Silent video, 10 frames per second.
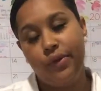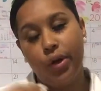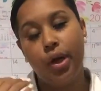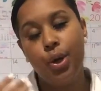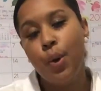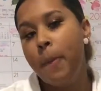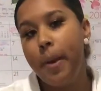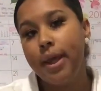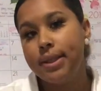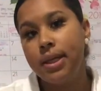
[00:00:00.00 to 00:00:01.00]
You're a new
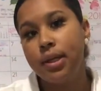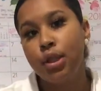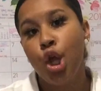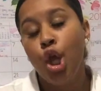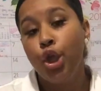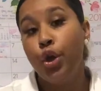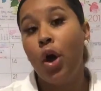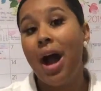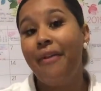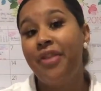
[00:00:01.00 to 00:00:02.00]
business, you
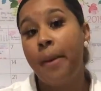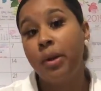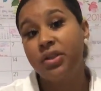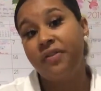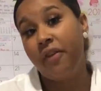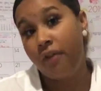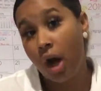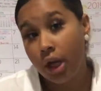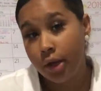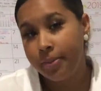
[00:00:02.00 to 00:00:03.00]
don't have that much of a
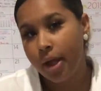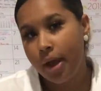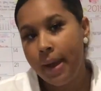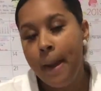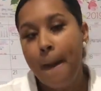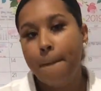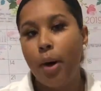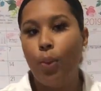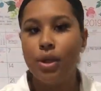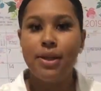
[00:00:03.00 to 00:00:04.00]
volume yet,
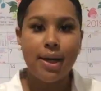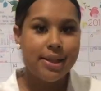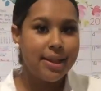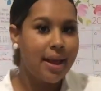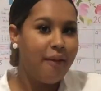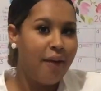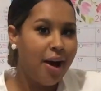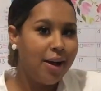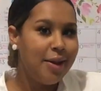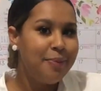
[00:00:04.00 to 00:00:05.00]
but once you get to that
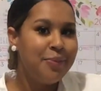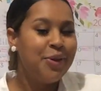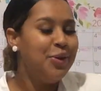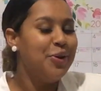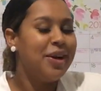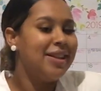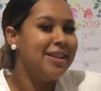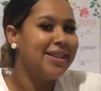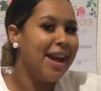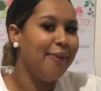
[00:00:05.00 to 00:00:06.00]
volume, you can
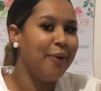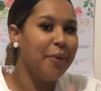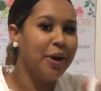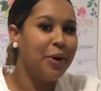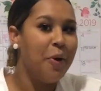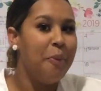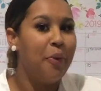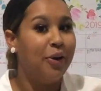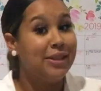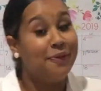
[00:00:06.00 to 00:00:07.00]
decide if you wanna go
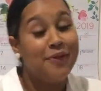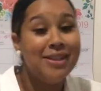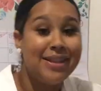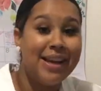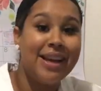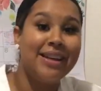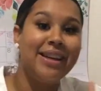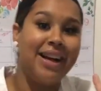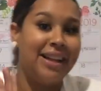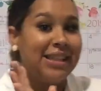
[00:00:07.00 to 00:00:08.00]
more
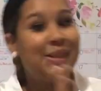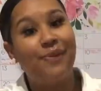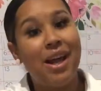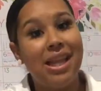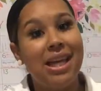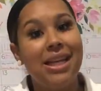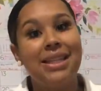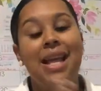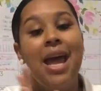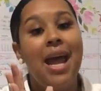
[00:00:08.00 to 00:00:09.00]
sophisticated as FedEx.